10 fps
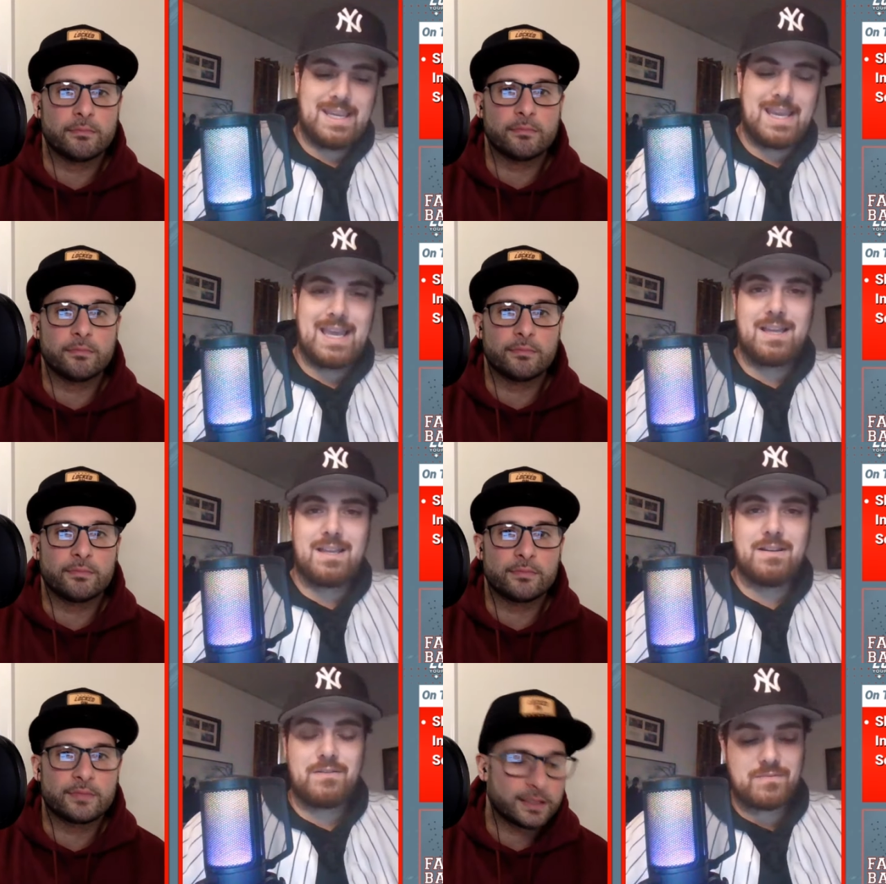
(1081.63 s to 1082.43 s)

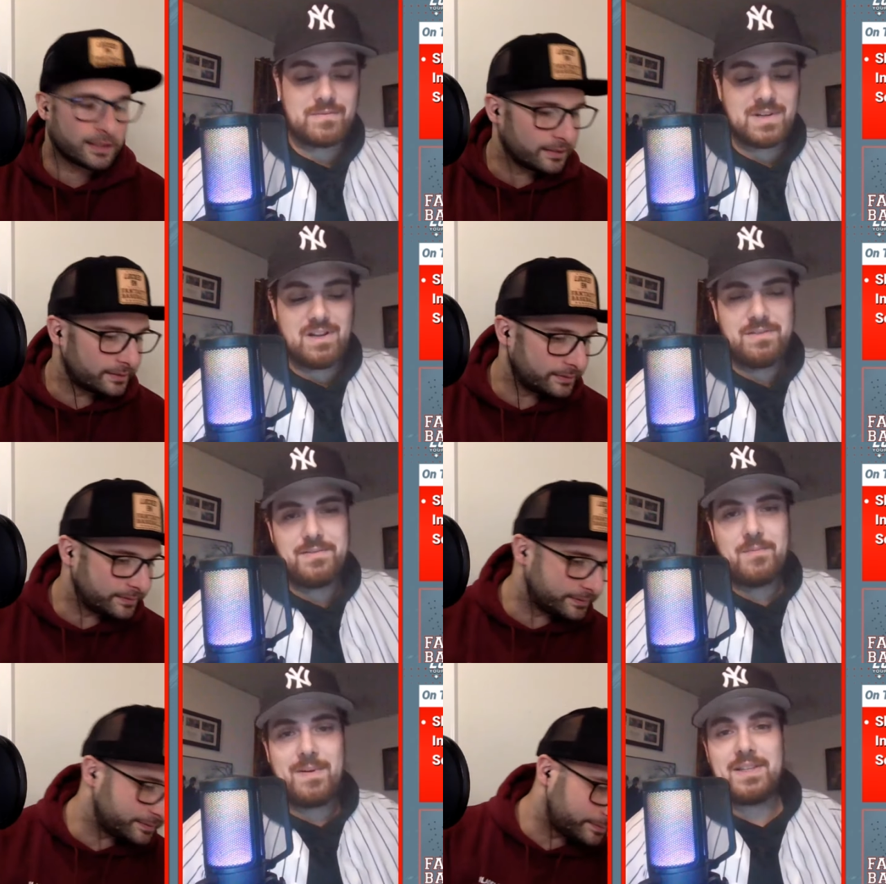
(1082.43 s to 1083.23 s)
Speaker 1: Yeah, uh, Reynaldo
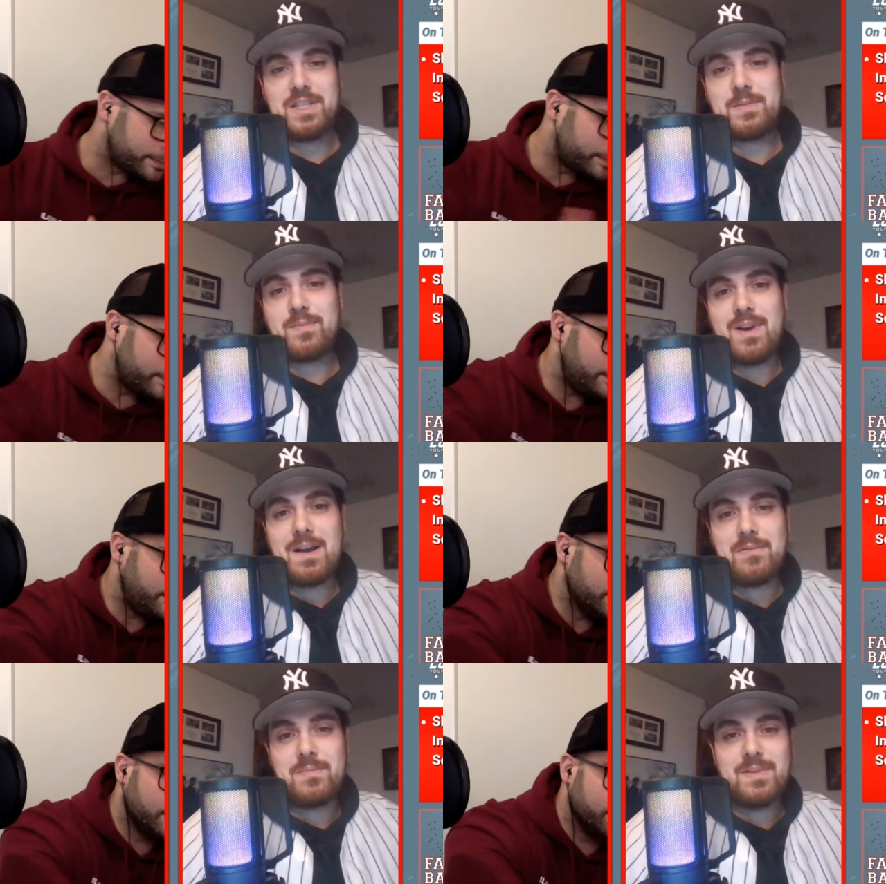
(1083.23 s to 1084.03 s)
Lopez is
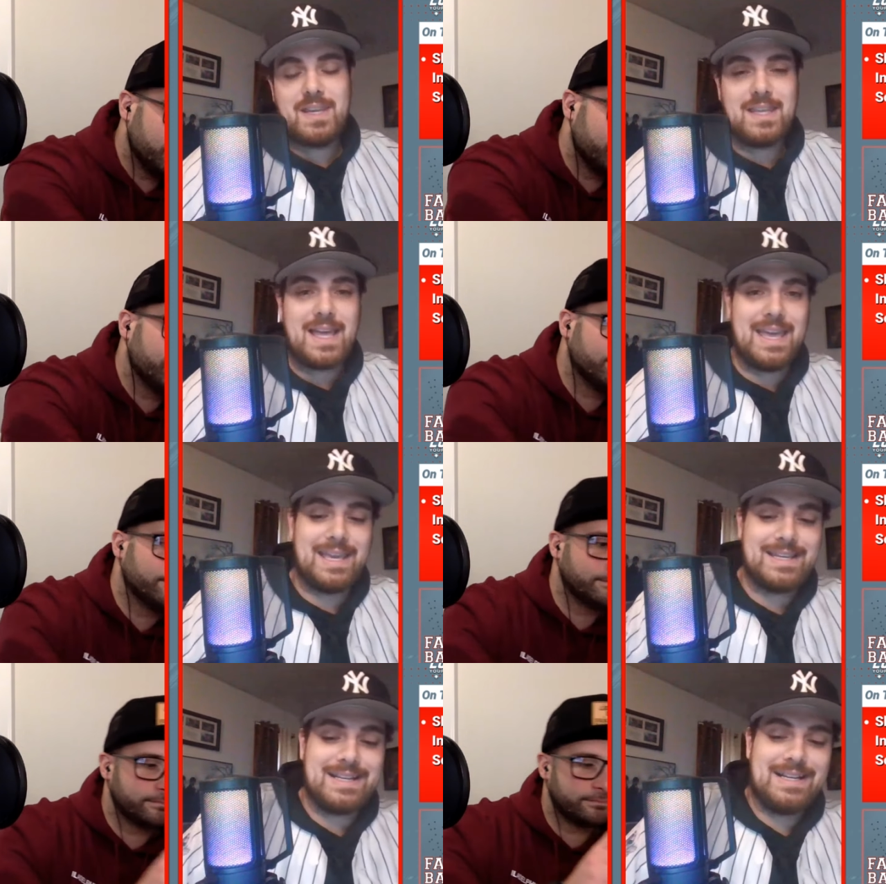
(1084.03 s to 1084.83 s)
probably
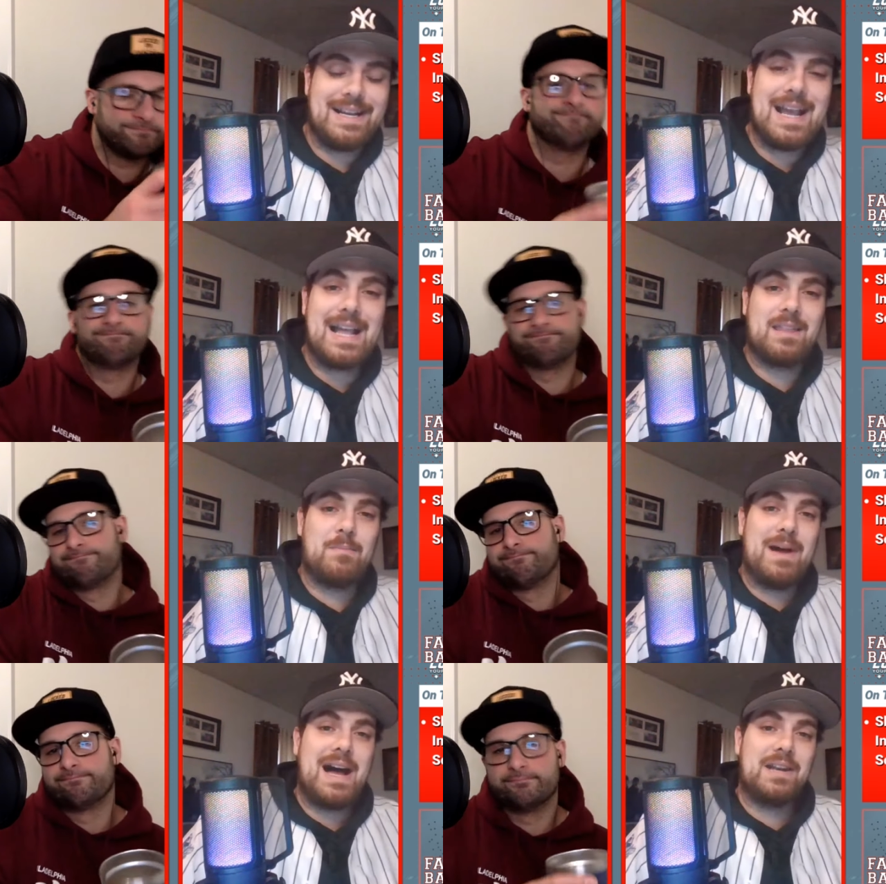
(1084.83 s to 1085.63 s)
like at the
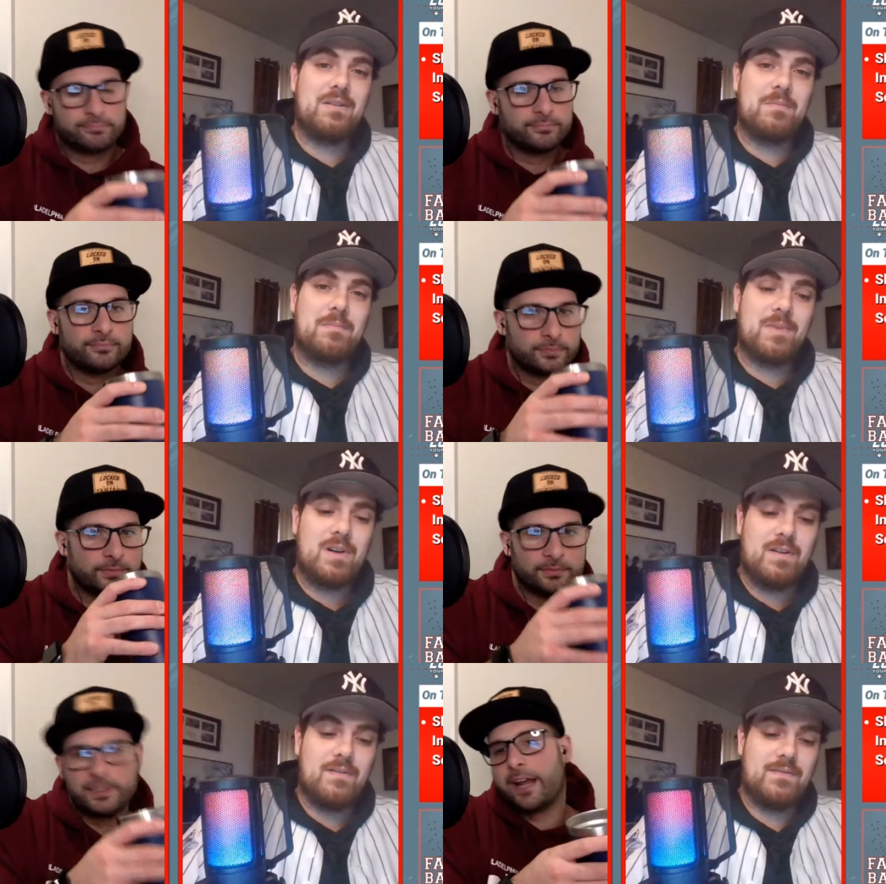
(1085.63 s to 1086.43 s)
bottom
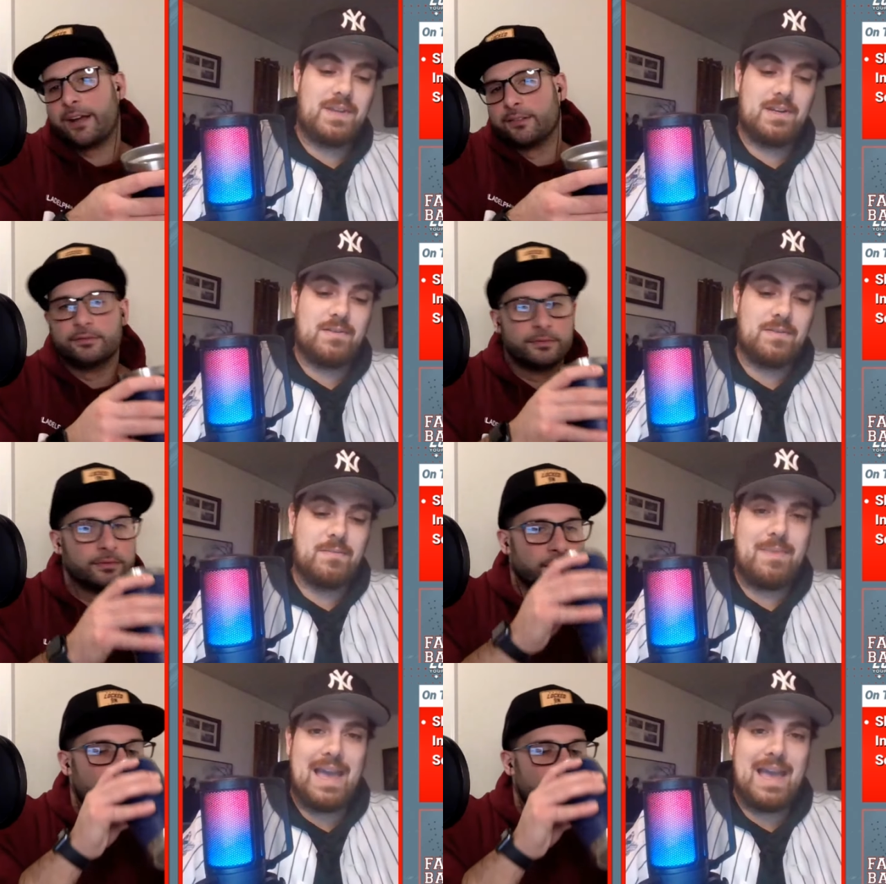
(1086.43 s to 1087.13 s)
of yeah. you know the